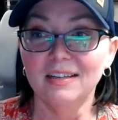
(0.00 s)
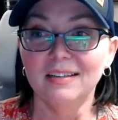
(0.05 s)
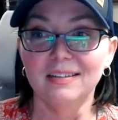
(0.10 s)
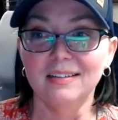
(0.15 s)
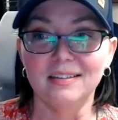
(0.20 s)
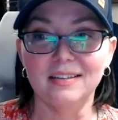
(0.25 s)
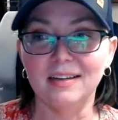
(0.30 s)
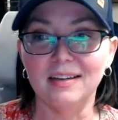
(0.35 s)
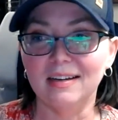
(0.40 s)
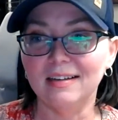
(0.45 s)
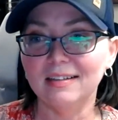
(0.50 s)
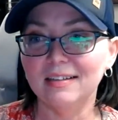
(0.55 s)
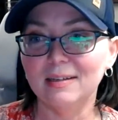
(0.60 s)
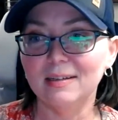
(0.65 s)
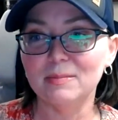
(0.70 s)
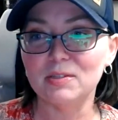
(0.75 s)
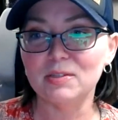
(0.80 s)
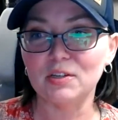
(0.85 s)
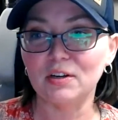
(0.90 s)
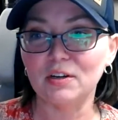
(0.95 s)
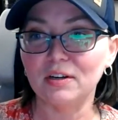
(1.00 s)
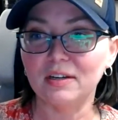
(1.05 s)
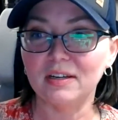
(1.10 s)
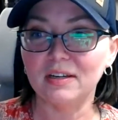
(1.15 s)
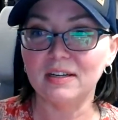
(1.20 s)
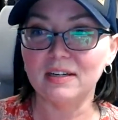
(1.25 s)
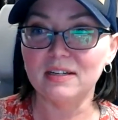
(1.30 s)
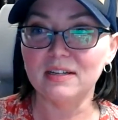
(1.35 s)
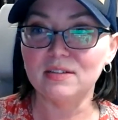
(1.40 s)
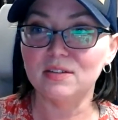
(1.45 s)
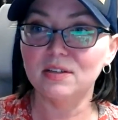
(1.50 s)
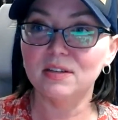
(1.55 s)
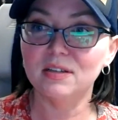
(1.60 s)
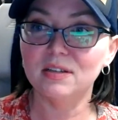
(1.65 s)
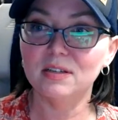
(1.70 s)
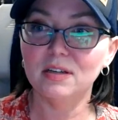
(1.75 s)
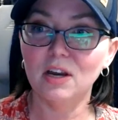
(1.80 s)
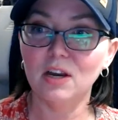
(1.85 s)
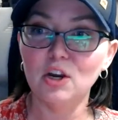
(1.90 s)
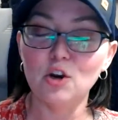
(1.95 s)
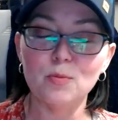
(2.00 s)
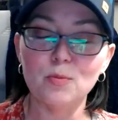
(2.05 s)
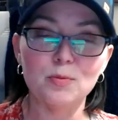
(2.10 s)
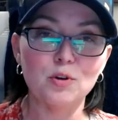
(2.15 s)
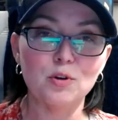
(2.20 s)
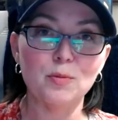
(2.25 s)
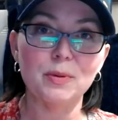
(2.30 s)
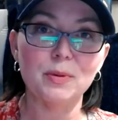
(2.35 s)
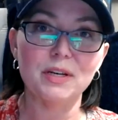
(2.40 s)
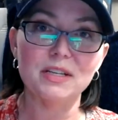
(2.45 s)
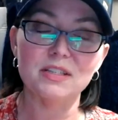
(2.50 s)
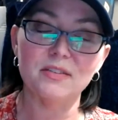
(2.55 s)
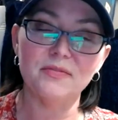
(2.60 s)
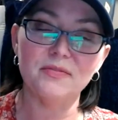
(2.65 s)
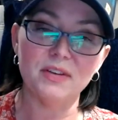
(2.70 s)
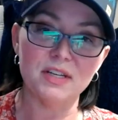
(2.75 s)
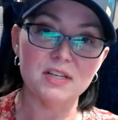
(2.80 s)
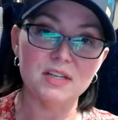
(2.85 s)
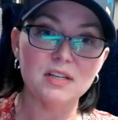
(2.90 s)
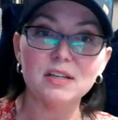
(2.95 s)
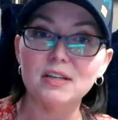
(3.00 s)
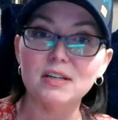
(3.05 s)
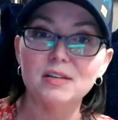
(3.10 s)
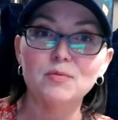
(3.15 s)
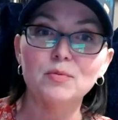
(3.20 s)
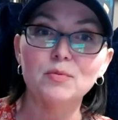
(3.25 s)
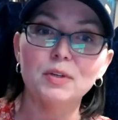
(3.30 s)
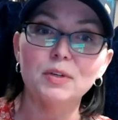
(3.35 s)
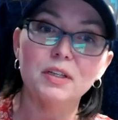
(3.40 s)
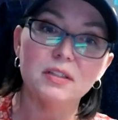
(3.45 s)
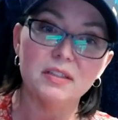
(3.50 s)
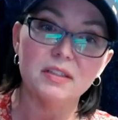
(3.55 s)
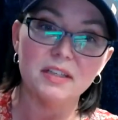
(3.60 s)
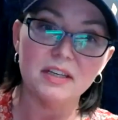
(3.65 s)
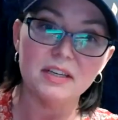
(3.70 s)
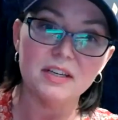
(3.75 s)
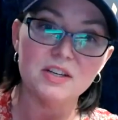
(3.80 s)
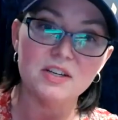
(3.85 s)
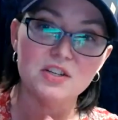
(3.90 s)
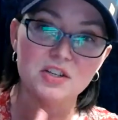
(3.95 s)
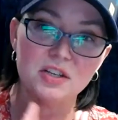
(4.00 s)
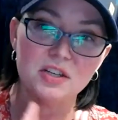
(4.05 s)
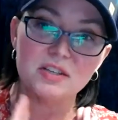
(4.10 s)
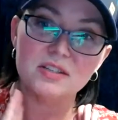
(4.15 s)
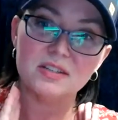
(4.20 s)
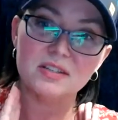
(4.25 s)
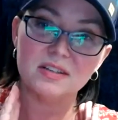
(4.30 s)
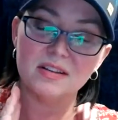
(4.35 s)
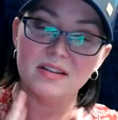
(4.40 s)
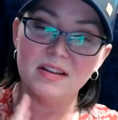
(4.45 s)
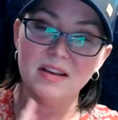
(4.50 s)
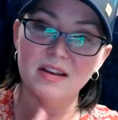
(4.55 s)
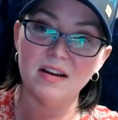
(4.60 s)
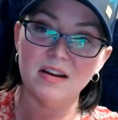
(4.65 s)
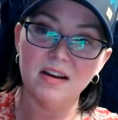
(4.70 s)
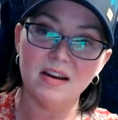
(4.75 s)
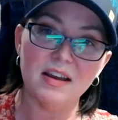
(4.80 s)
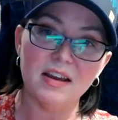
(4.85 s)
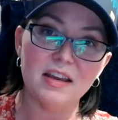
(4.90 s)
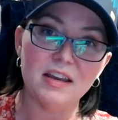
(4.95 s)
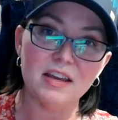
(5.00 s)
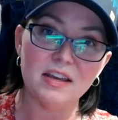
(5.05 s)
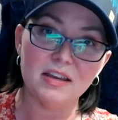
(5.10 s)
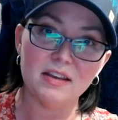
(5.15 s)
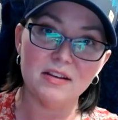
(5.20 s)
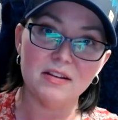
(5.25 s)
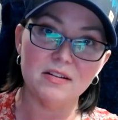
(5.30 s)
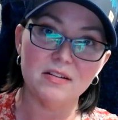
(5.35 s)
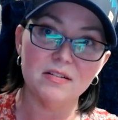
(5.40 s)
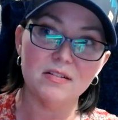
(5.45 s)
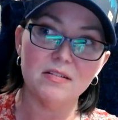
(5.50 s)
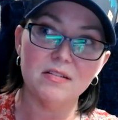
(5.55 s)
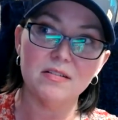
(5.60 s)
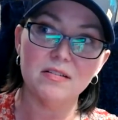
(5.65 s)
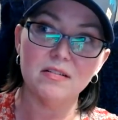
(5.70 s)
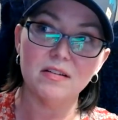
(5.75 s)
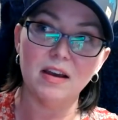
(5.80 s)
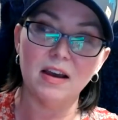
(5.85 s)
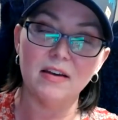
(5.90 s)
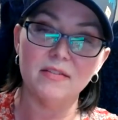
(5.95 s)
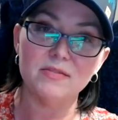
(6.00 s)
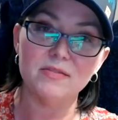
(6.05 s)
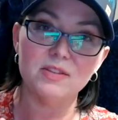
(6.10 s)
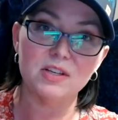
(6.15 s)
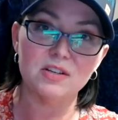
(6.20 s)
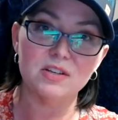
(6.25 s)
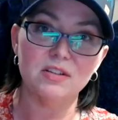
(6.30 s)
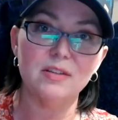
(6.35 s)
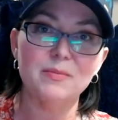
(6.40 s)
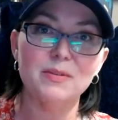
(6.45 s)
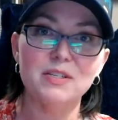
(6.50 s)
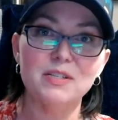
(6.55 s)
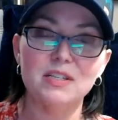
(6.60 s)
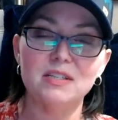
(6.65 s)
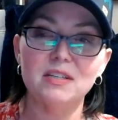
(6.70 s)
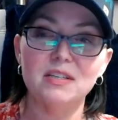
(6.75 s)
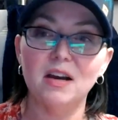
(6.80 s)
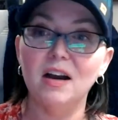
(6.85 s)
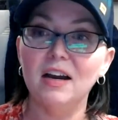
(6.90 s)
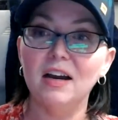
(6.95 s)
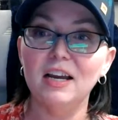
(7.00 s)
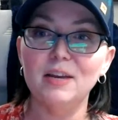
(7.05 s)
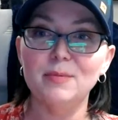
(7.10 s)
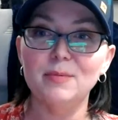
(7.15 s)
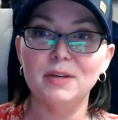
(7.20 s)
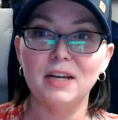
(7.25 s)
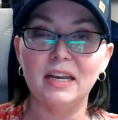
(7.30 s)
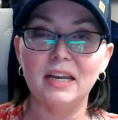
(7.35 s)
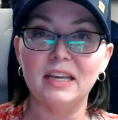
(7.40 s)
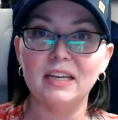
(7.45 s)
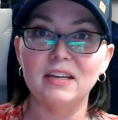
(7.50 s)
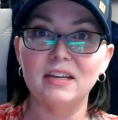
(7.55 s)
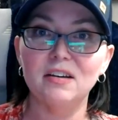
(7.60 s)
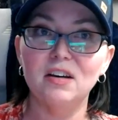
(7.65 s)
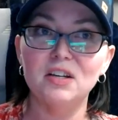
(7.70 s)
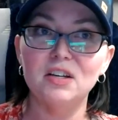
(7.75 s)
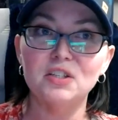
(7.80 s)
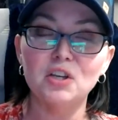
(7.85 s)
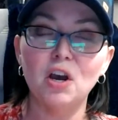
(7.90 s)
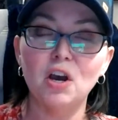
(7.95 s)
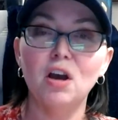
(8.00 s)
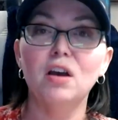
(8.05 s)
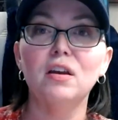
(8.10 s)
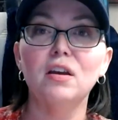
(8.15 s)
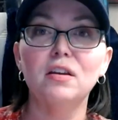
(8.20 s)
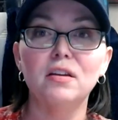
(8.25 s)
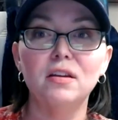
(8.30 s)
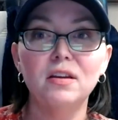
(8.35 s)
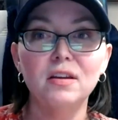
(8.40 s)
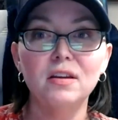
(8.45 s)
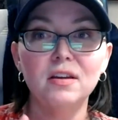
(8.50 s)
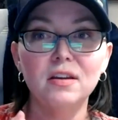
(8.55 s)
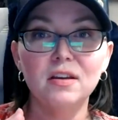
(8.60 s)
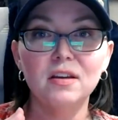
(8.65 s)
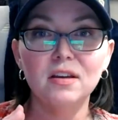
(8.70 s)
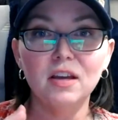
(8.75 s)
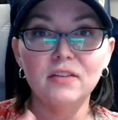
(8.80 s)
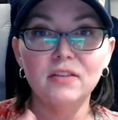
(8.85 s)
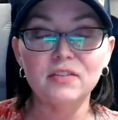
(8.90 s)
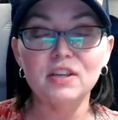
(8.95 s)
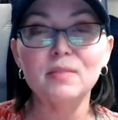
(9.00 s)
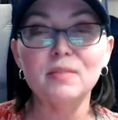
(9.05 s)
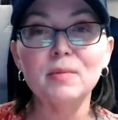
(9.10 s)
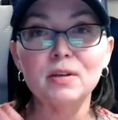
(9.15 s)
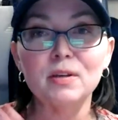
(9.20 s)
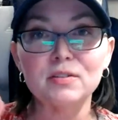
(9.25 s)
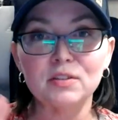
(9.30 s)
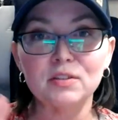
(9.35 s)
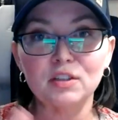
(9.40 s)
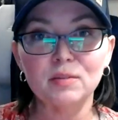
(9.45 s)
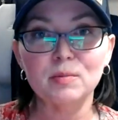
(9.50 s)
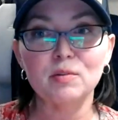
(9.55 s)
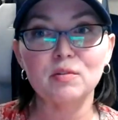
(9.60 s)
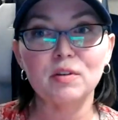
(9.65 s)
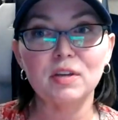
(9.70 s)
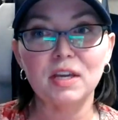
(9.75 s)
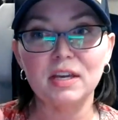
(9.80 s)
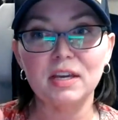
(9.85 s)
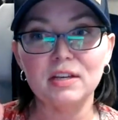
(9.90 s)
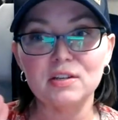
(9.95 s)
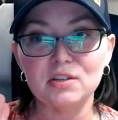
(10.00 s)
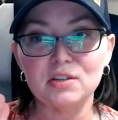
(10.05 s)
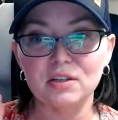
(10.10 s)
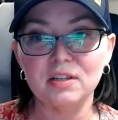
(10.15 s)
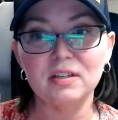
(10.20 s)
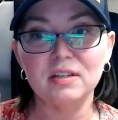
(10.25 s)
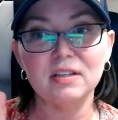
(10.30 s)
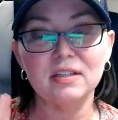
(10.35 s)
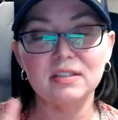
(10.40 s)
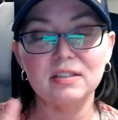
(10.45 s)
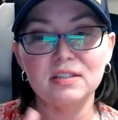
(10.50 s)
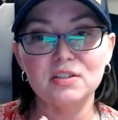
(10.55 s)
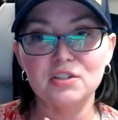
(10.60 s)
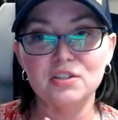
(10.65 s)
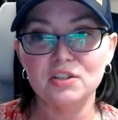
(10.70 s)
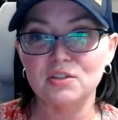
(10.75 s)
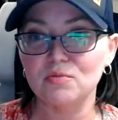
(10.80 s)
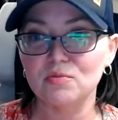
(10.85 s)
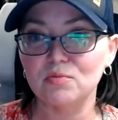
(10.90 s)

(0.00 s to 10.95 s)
Yeah, I'm sorry, guys. I hope nobody's offended. Really, it's just that I have such limited time and I get a ton of emails and communication, and it's just